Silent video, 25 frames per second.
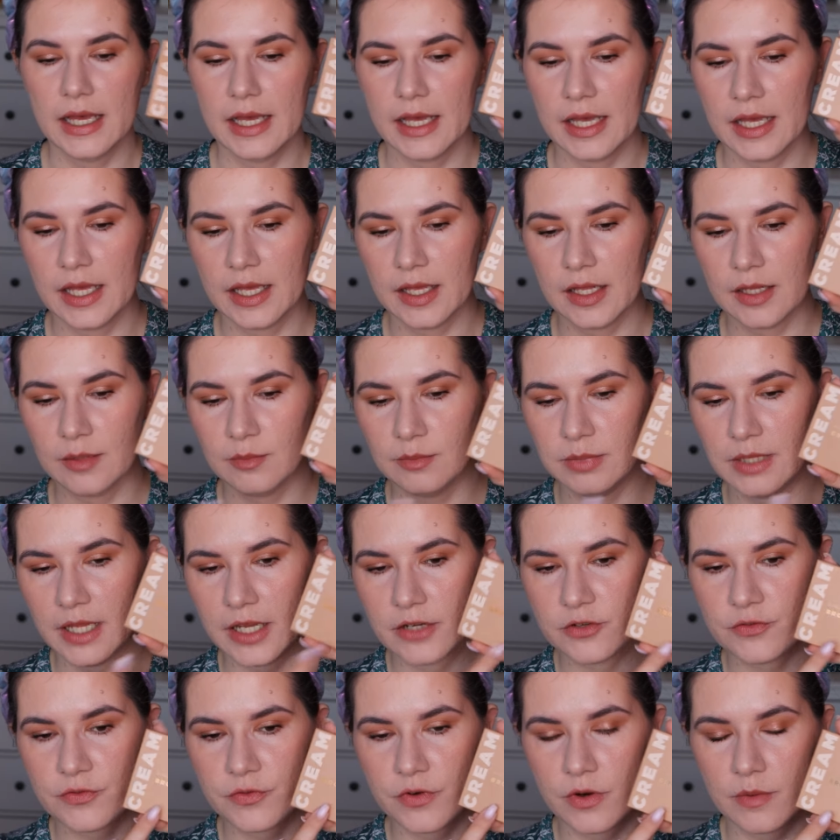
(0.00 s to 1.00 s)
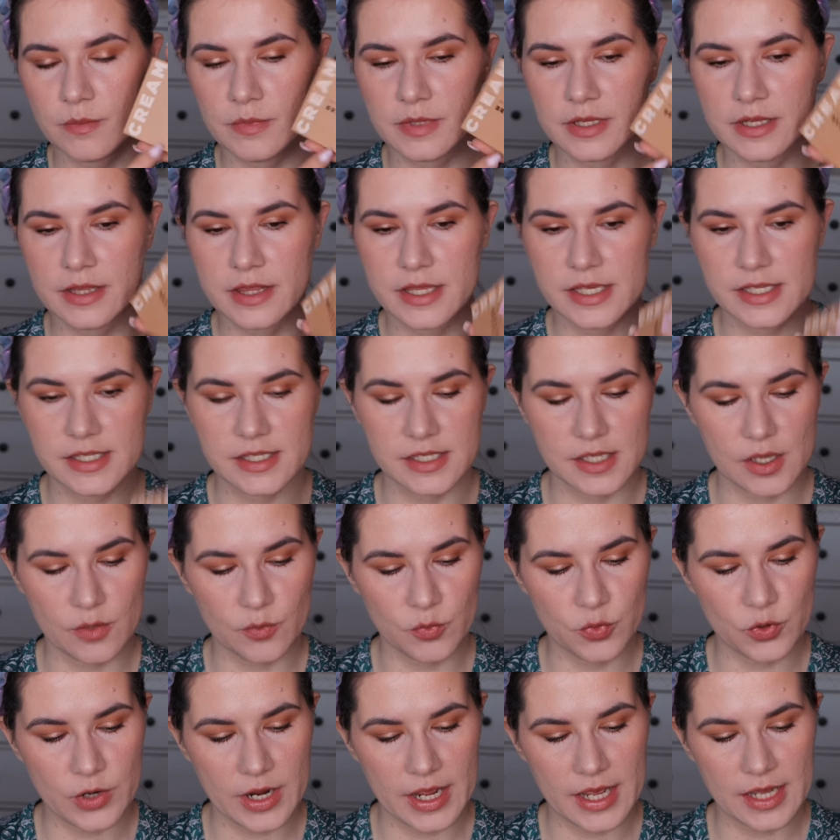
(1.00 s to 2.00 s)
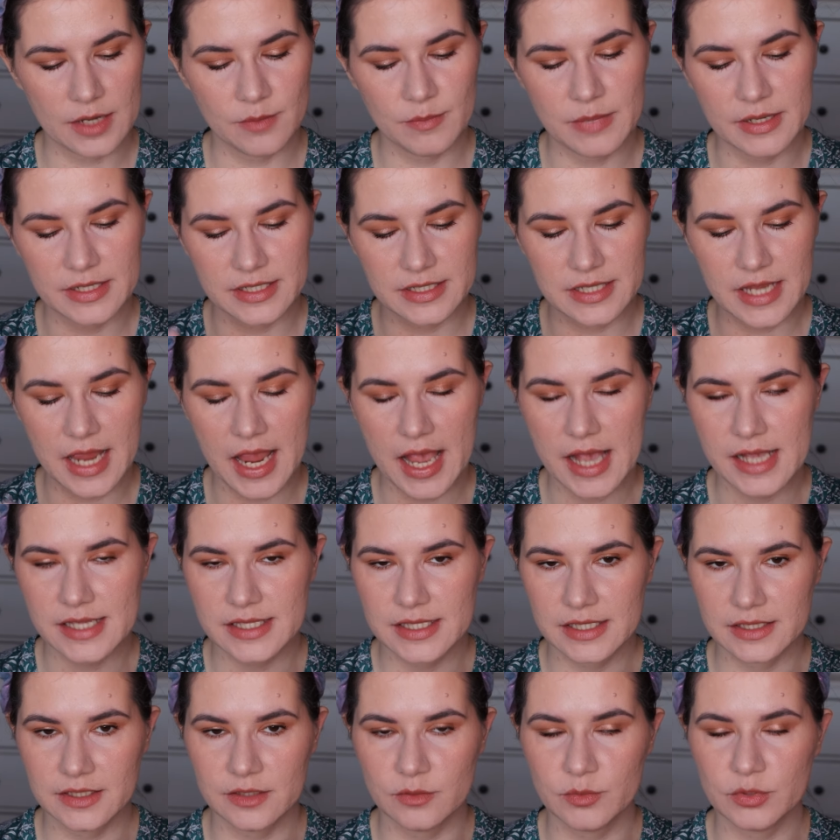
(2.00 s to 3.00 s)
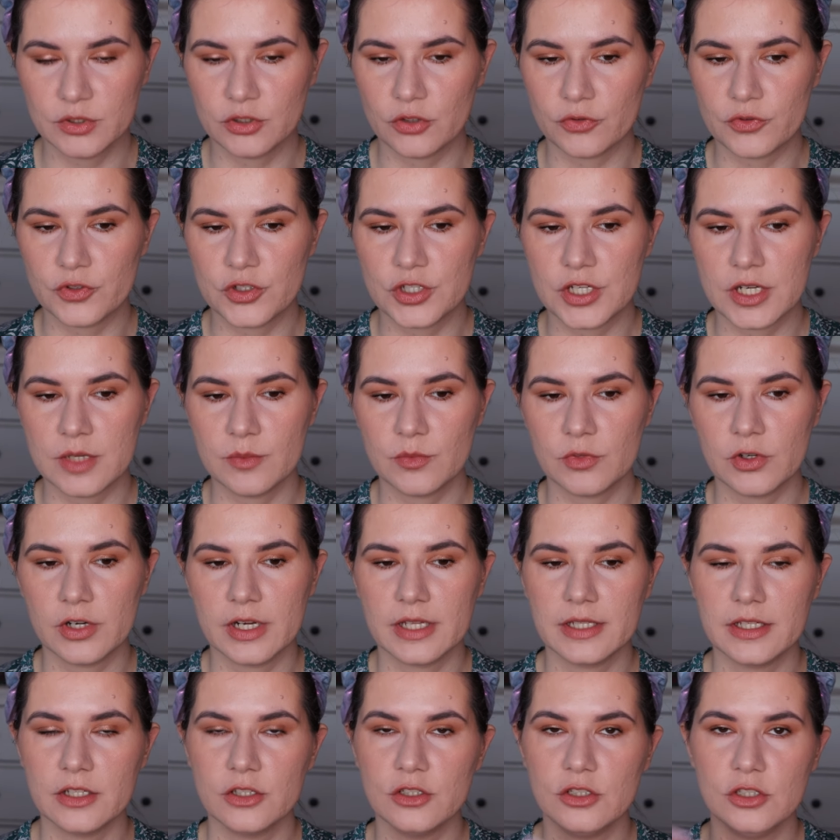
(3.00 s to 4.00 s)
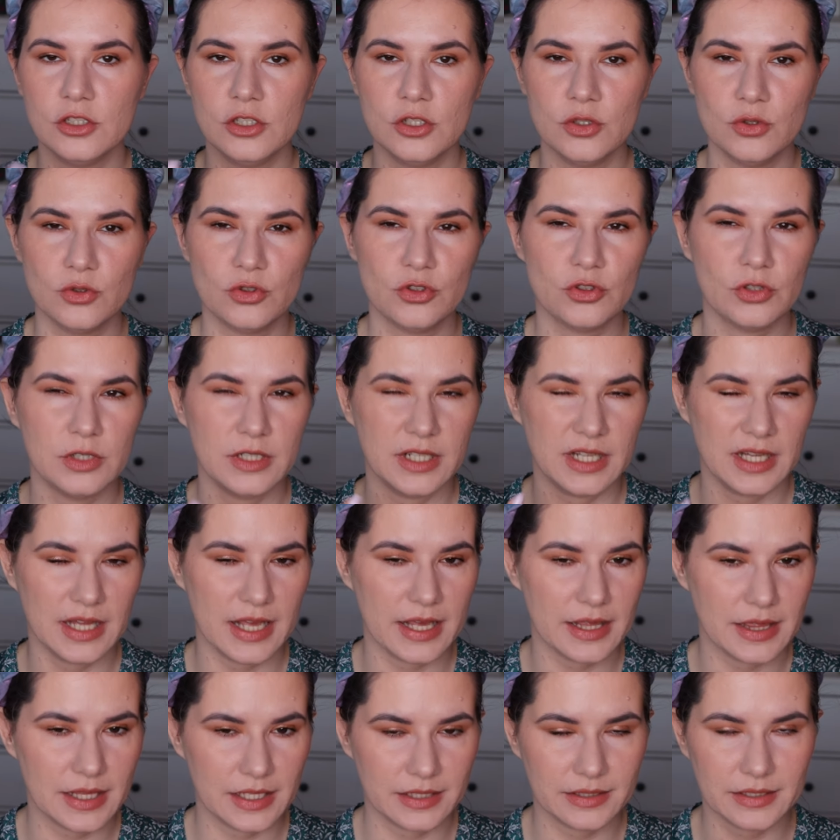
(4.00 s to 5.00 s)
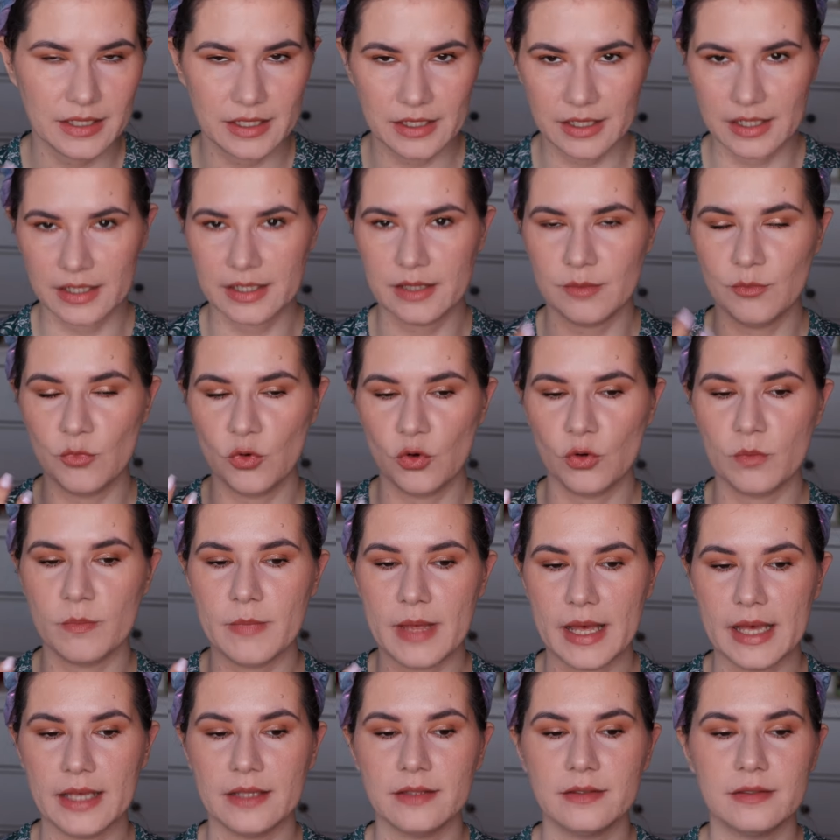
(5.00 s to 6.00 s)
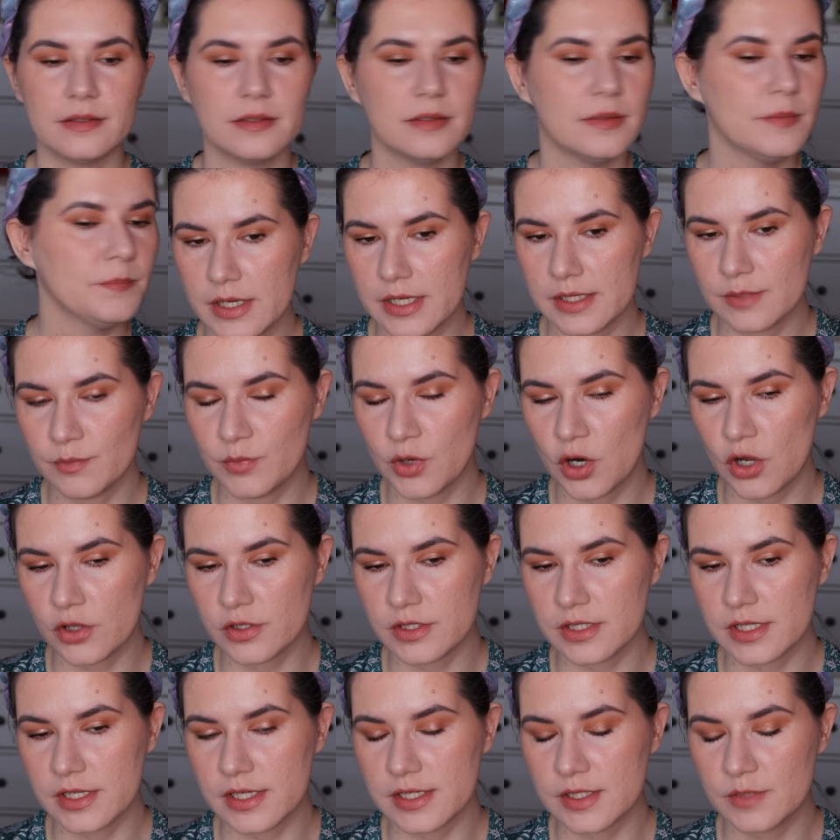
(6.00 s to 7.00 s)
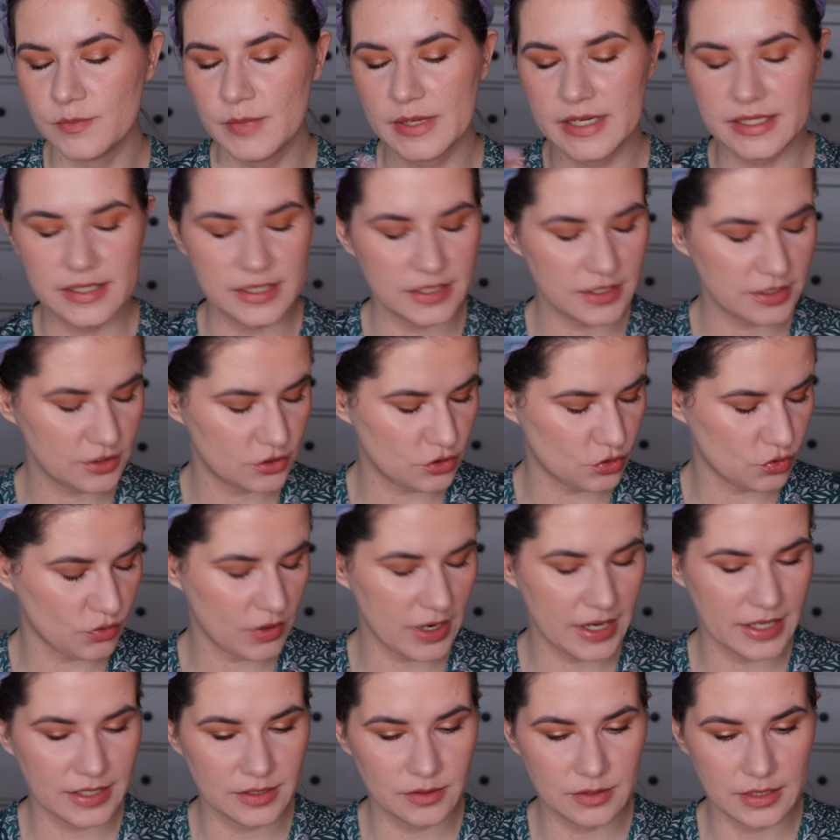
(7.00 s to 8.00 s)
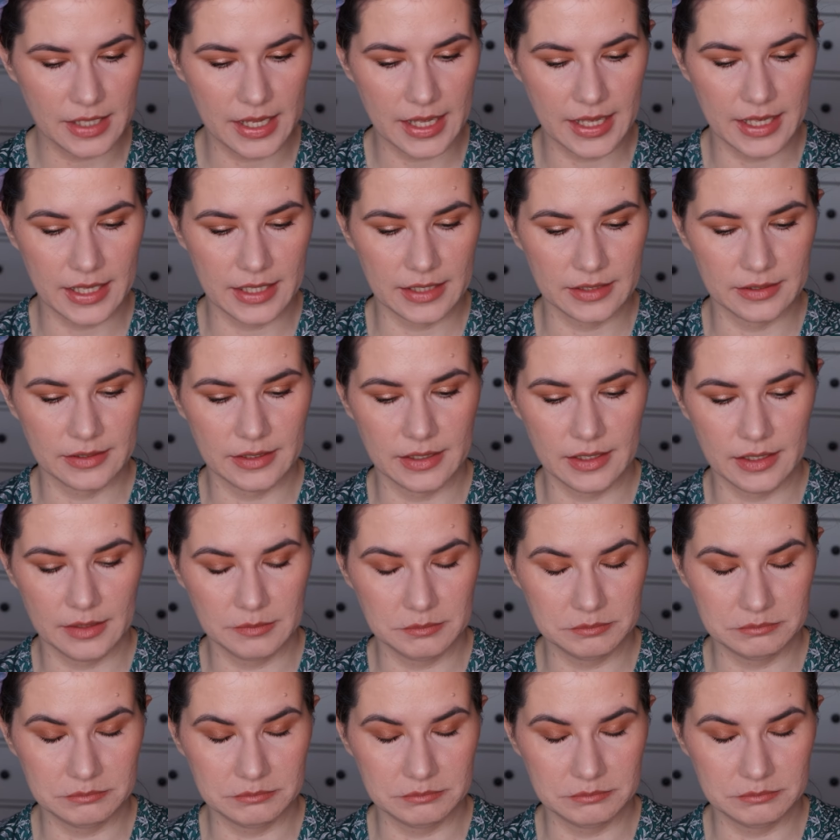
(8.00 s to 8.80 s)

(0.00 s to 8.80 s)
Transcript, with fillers: uh, blush from this brand but it has a little bit of shimmer than usually like that I like more matte bronzers but I didn't try it and